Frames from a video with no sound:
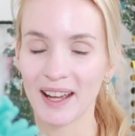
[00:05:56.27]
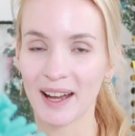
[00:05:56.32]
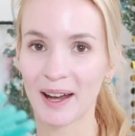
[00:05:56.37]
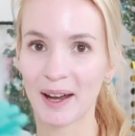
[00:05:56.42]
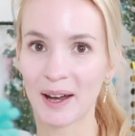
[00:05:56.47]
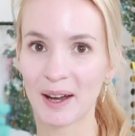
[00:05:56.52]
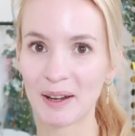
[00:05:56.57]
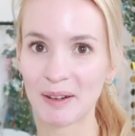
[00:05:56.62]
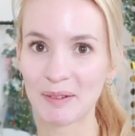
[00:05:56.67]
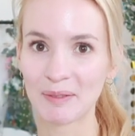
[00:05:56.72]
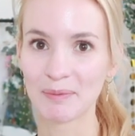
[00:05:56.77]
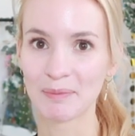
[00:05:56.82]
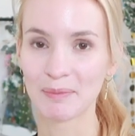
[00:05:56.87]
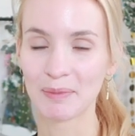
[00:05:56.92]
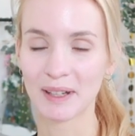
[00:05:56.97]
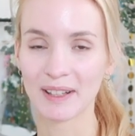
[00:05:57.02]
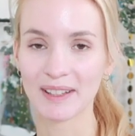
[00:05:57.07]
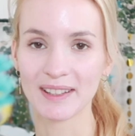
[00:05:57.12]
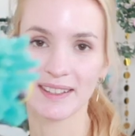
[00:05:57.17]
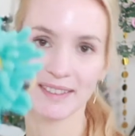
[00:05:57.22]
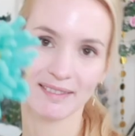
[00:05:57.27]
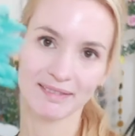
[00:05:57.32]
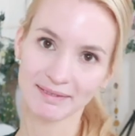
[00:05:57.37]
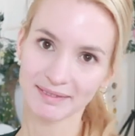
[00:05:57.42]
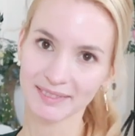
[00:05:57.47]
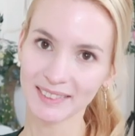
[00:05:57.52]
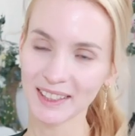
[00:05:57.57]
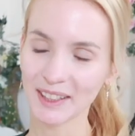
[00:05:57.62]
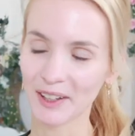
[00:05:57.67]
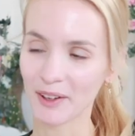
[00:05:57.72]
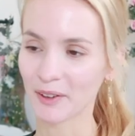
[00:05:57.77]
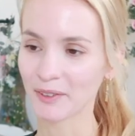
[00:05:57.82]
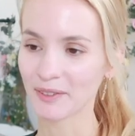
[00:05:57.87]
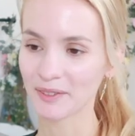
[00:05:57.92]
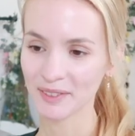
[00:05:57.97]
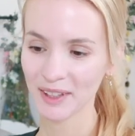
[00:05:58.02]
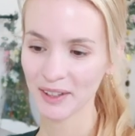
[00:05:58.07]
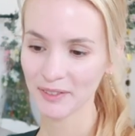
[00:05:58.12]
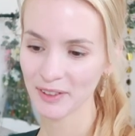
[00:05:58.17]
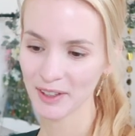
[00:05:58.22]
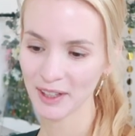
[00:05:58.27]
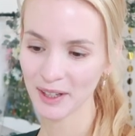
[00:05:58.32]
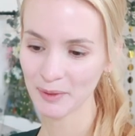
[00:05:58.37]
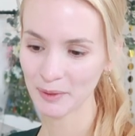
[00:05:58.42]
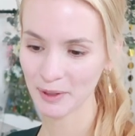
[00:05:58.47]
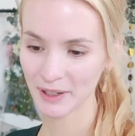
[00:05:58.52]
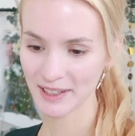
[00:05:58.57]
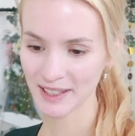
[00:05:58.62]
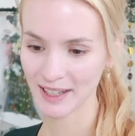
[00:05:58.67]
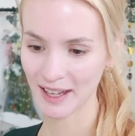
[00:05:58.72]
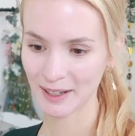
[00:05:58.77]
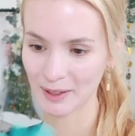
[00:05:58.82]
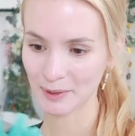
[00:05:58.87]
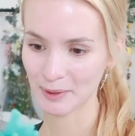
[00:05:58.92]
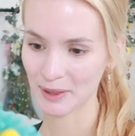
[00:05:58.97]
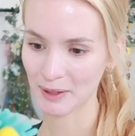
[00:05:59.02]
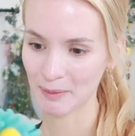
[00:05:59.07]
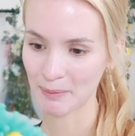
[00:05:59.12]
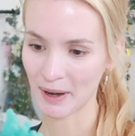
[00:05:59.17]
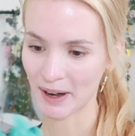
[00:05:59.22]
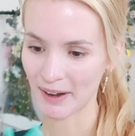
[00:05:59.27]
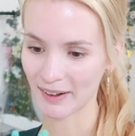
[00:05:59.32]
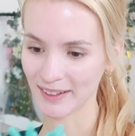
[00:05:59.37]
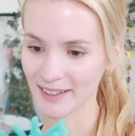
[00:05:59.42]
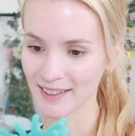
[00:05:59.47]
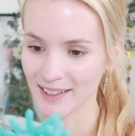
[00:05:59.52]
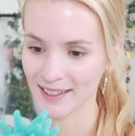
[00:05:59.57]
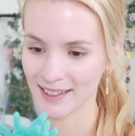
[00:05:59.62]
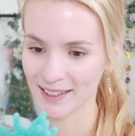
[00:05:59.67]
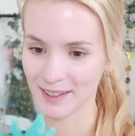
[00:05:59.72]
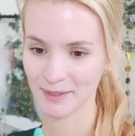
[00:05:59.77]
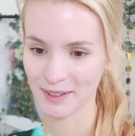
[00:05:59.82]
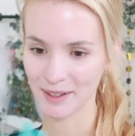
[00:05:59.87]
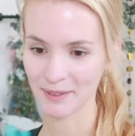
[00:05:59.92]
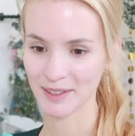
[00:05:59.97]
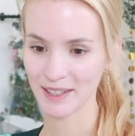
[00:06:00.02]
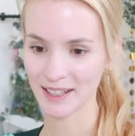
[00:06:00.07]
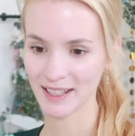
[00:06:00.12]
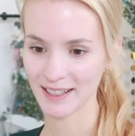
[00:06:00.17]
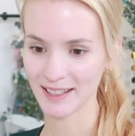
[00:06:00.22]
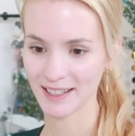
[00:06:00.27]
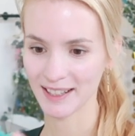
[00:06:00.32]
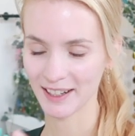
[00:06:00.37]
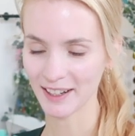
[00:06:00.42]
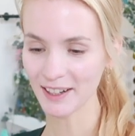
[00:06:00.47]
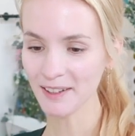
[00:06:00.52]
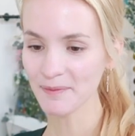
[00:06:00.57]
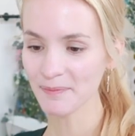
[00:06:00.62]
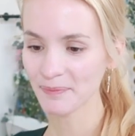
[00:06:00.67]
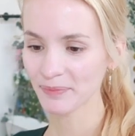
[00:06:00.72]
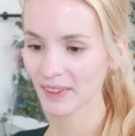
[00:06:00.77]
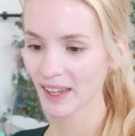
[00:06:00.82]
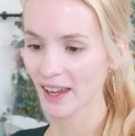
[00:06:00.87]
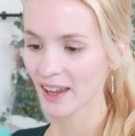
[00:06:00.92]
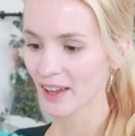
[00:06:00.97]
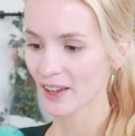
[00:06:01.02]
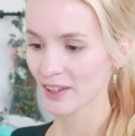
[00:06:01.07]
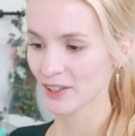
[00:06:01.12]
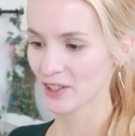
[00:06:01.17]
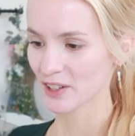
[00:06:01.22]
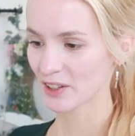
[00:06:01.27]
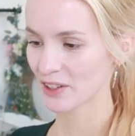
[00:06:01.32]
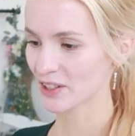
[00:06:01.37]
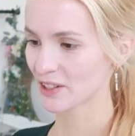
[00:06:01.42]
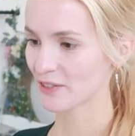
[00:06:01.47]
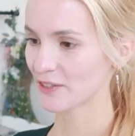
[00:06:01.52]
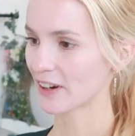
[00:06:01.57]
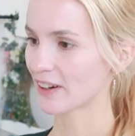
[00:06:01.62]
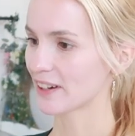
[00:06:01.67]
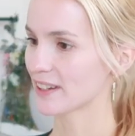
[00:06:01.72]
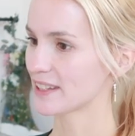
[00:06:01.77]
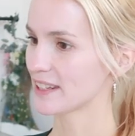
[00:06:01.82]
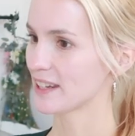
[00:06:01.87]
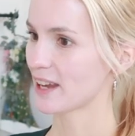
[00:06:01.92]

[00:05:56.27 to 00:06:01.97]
Uh, but you know, if you can work together with the parents, it's sometimes easier. So it's a very